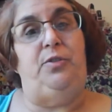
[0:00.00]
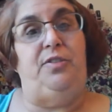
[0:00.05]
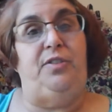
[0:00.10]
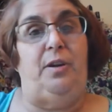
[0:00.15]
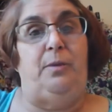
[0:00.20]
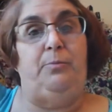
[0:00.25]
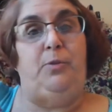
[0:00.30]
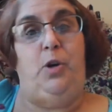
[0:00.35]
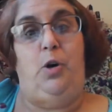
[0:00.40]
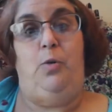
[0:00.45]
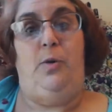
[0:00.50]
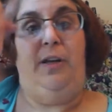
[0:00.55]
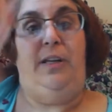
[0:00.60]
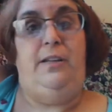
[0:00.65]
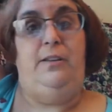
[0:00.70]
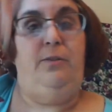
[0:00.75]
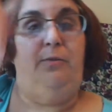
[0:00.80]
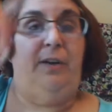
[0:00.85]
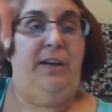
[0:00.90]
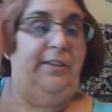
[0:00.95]
So I'm going
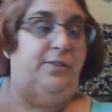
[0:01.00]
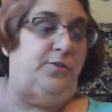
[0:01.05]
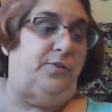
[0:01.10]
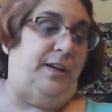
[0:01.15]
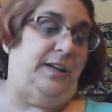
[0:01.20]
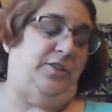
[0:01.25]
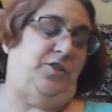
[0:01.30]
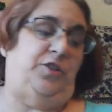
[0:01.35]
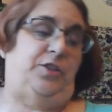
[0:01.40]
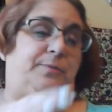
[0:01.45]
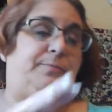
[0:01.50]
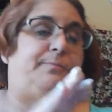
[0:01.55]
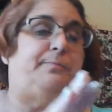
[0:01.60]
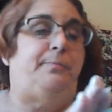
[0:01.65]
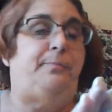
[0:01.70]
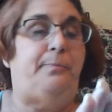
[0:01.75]
in the right direction.